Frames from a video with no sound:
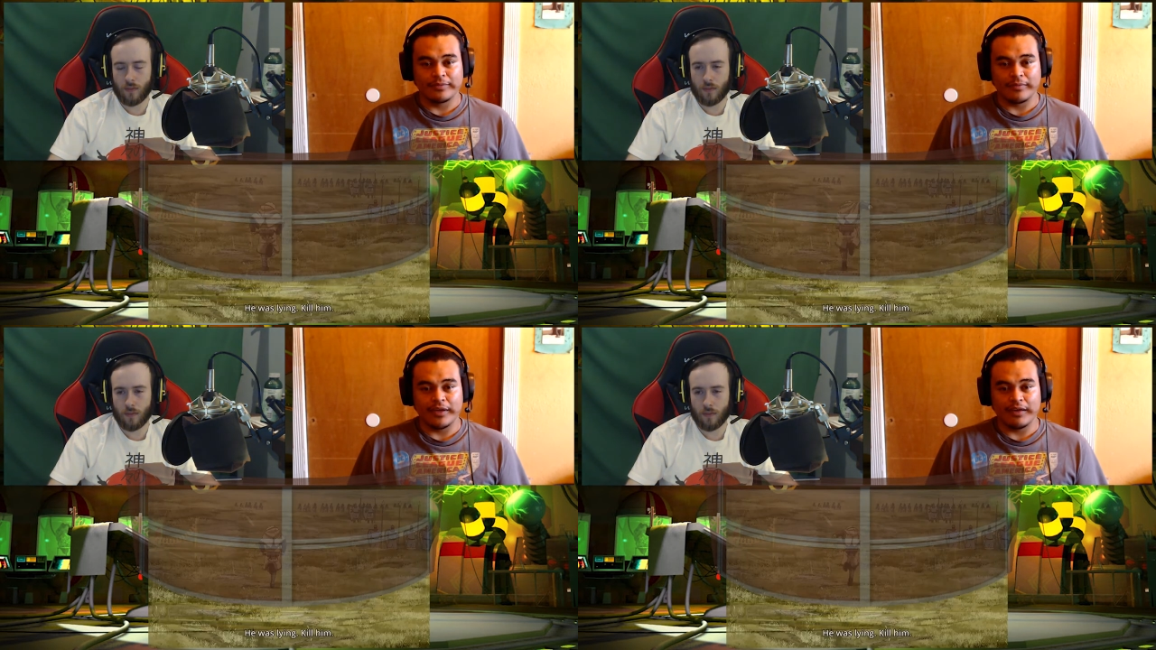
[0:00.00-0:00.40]

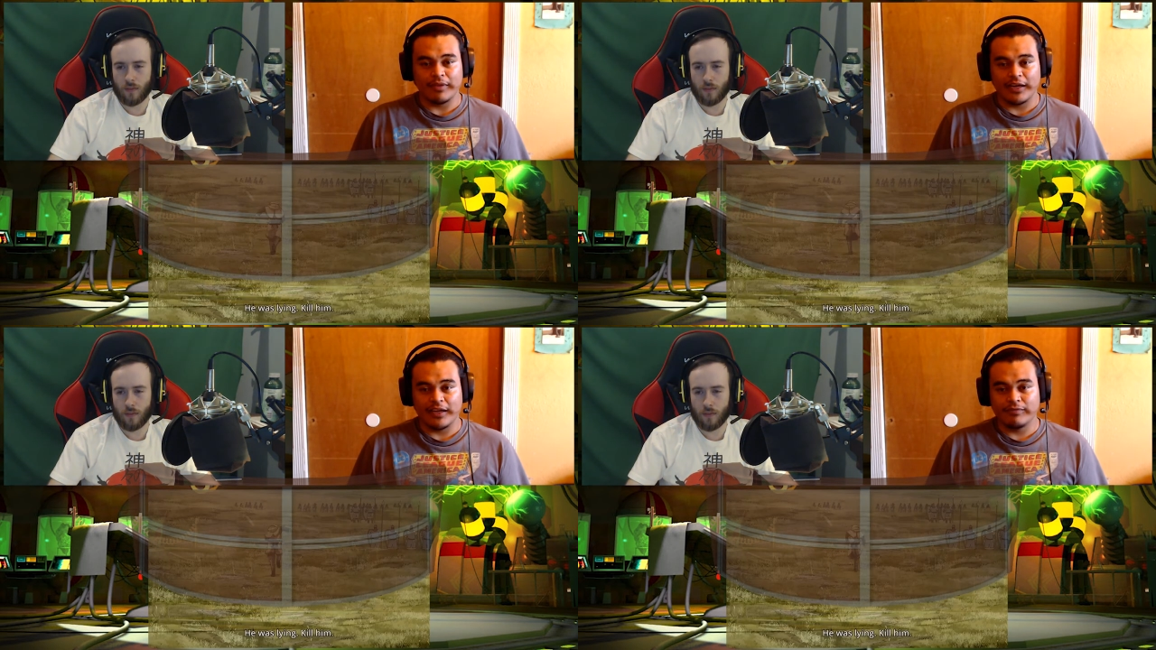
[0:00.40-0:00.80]
Speaker 1: Have
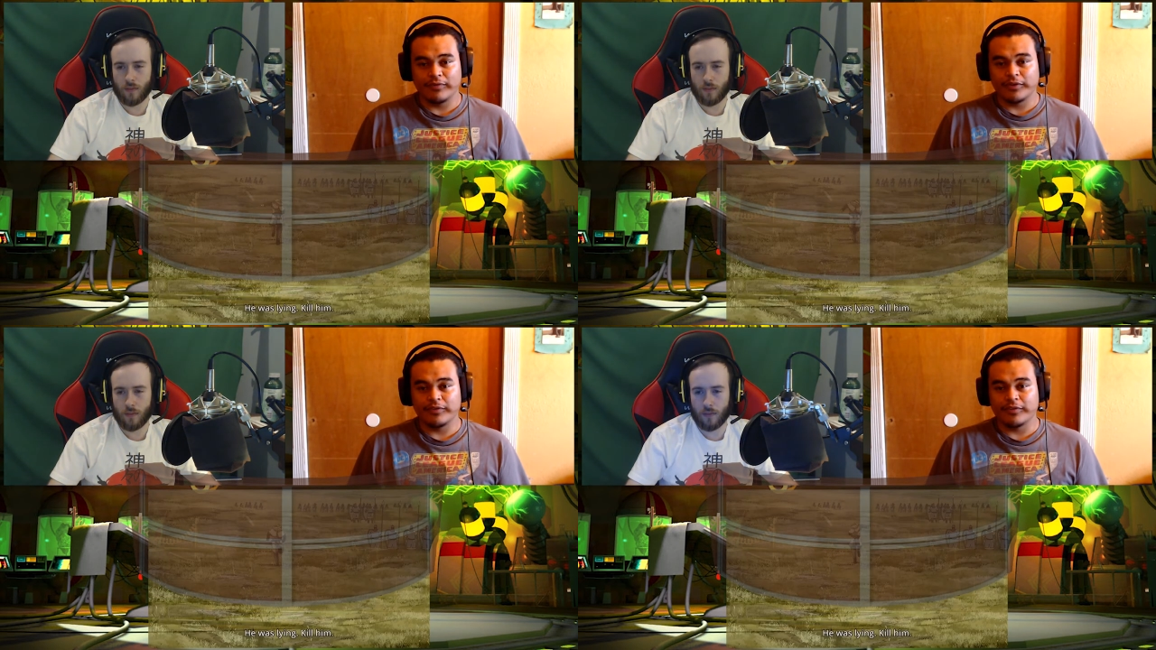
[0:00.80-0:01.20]
live
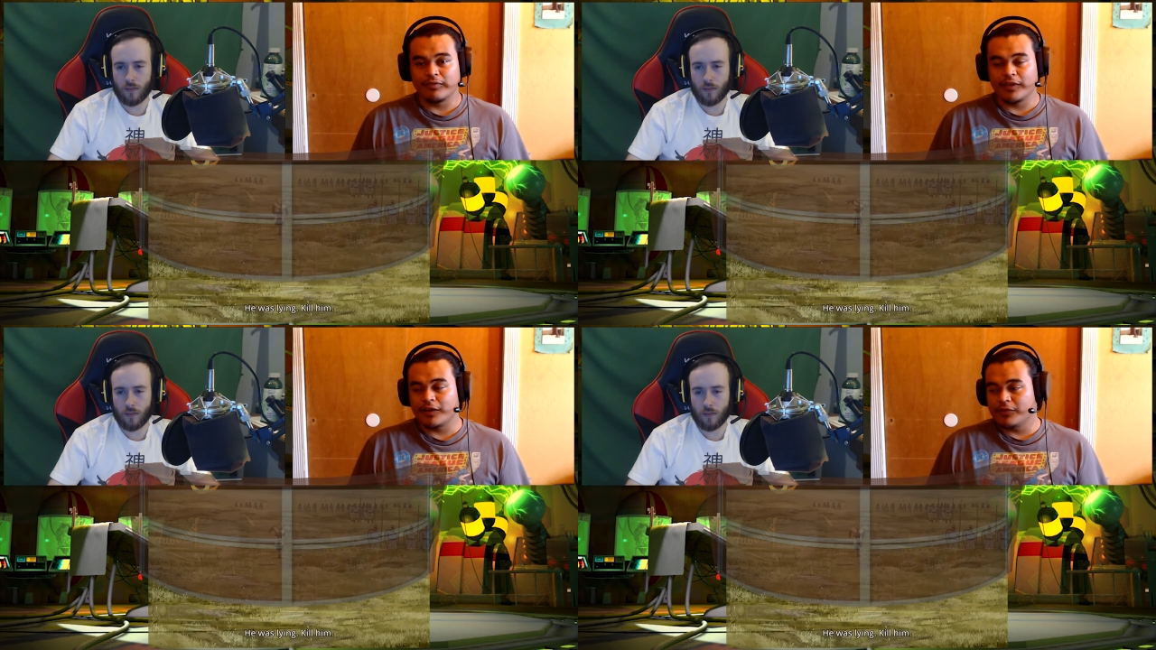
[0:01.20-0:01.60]
footage of the
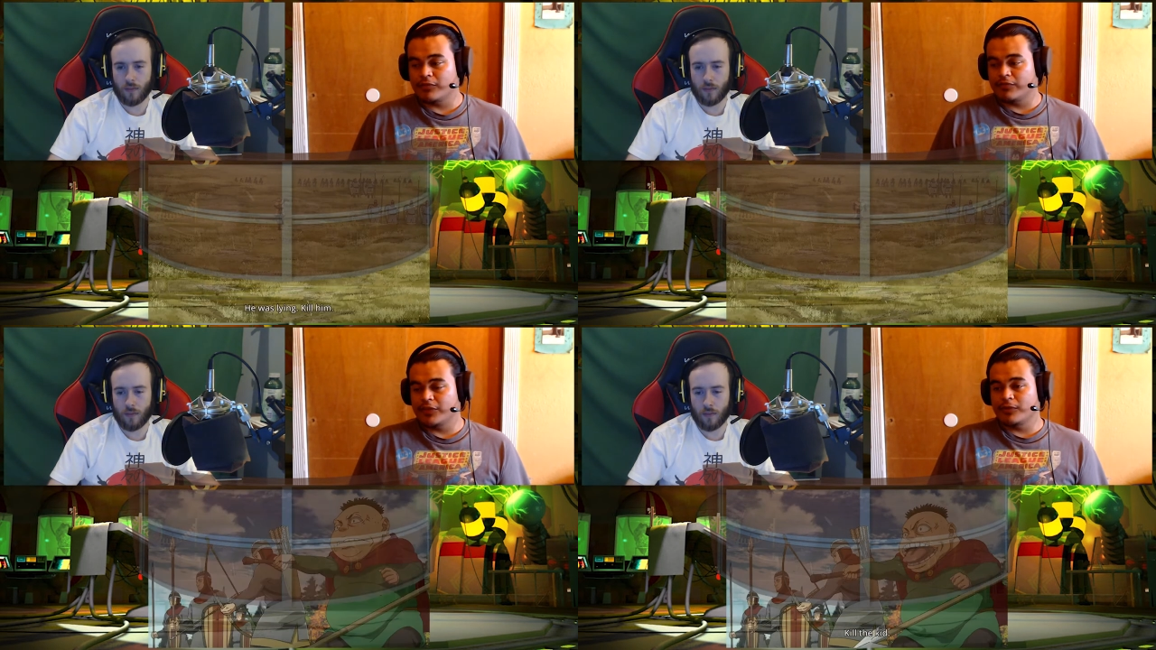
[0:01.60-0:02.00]
Area
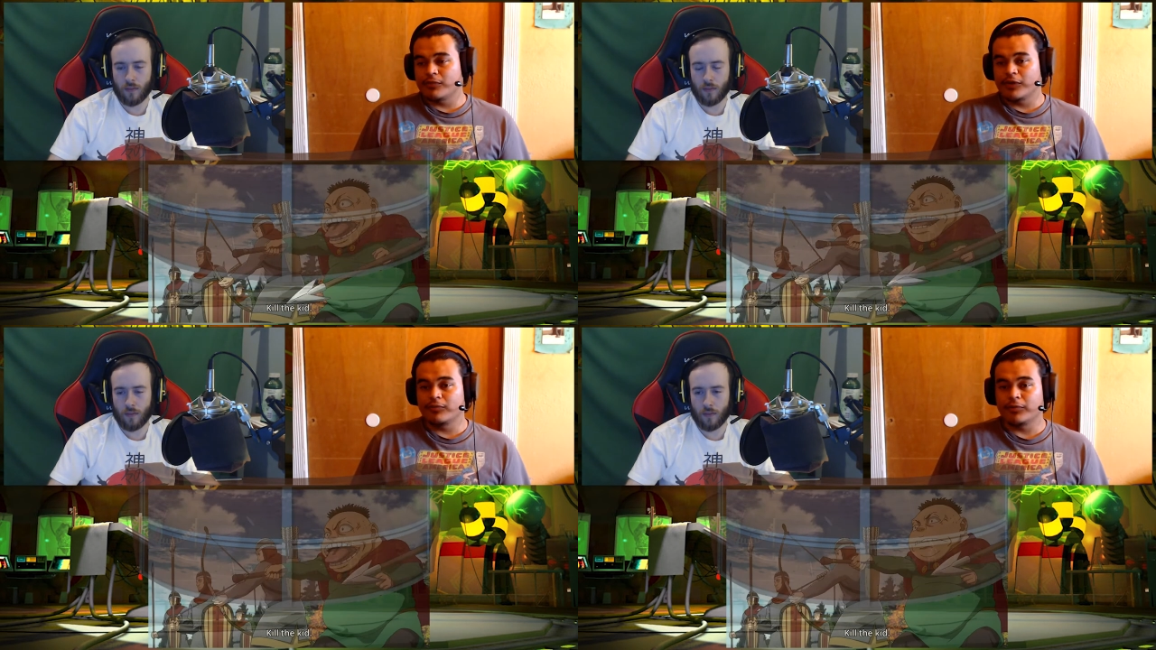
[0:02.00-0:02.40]

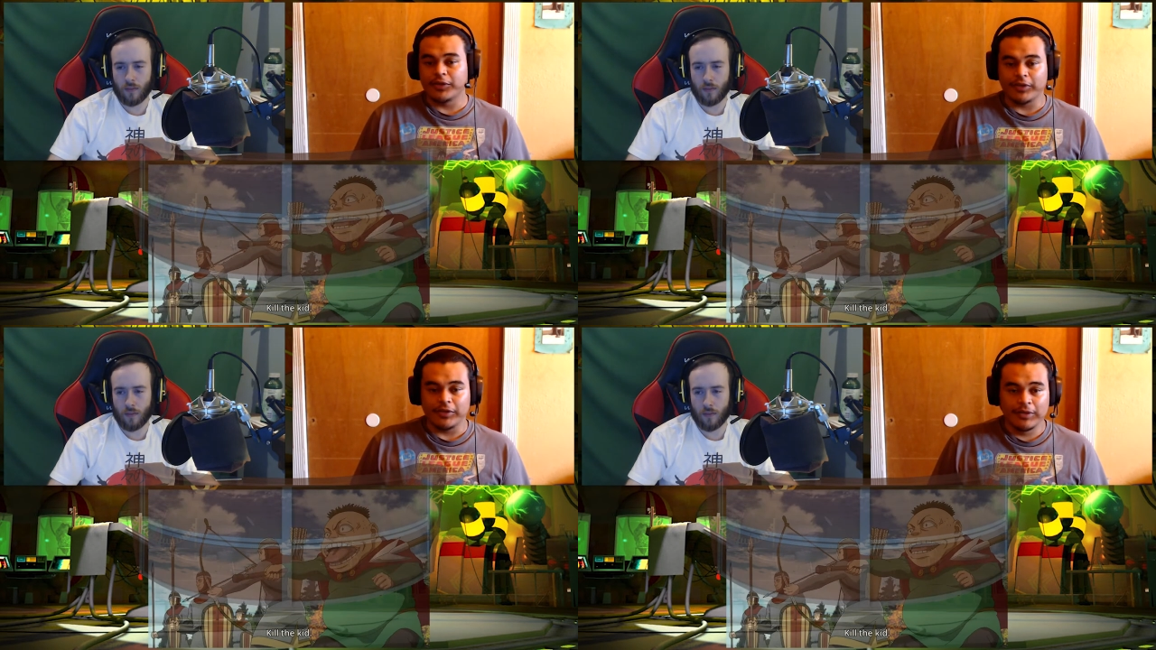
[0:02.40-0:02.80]
fifty-one raiding.